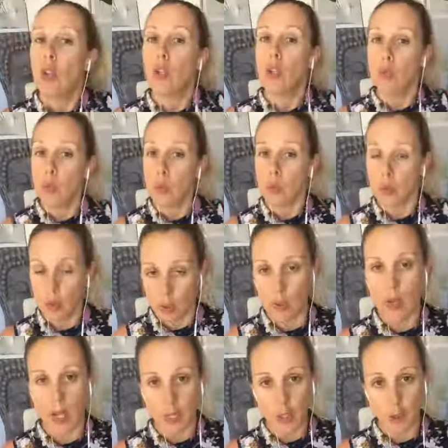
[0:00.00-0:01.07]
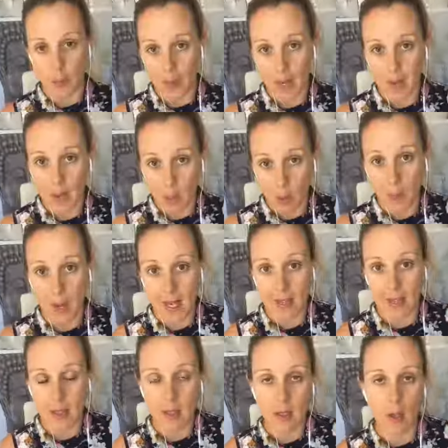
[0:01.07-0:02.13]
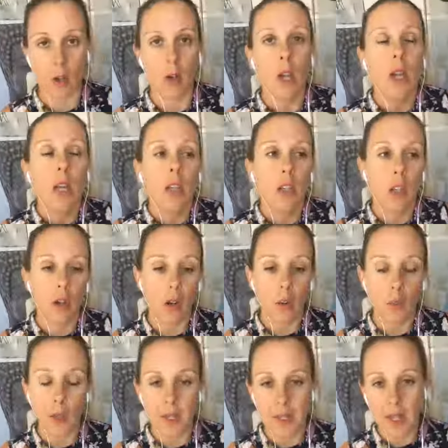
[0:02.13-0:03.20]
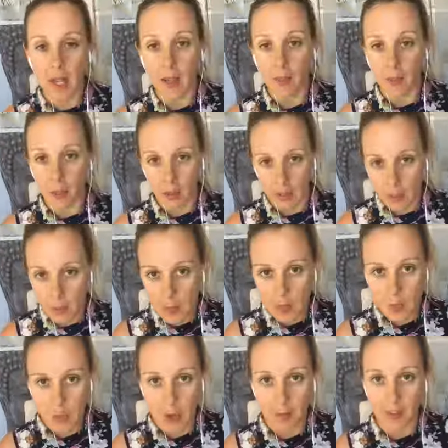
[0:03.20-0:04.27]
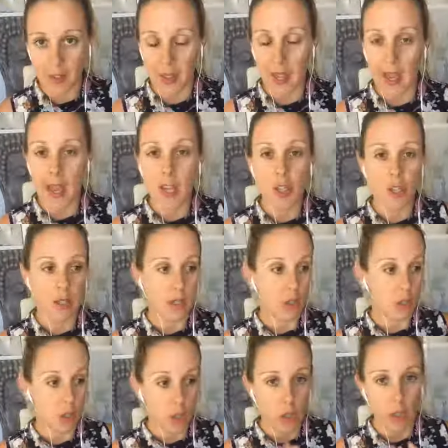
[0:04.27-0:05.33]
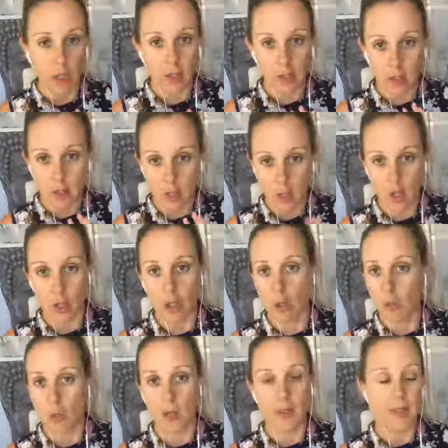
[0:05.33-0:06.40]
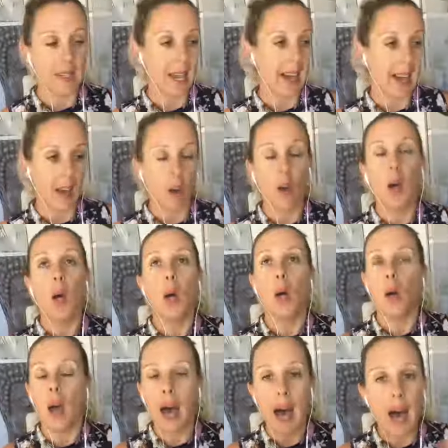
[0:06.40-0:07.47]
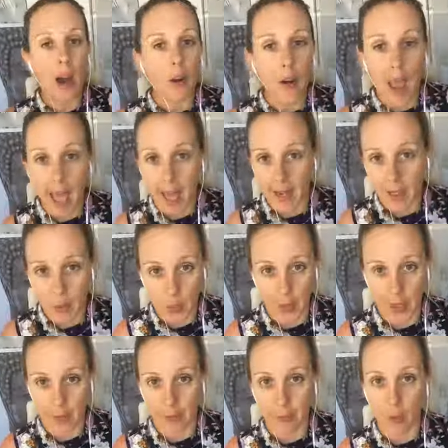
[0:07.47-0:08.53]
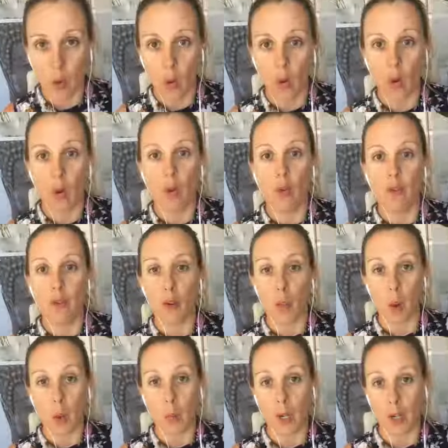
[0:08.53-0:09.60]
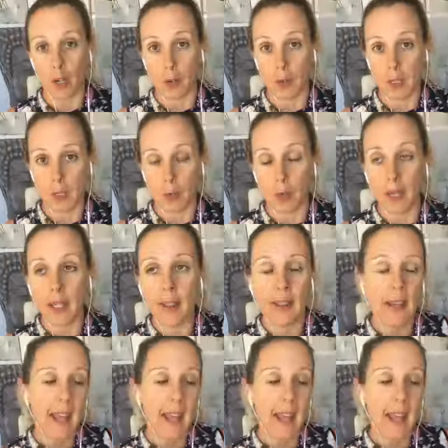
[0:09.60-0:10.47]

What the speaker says: you need your basics. So, you know, once again, if you're a little bit strapped for cash, the student ones are adequate for what we're going to be doing.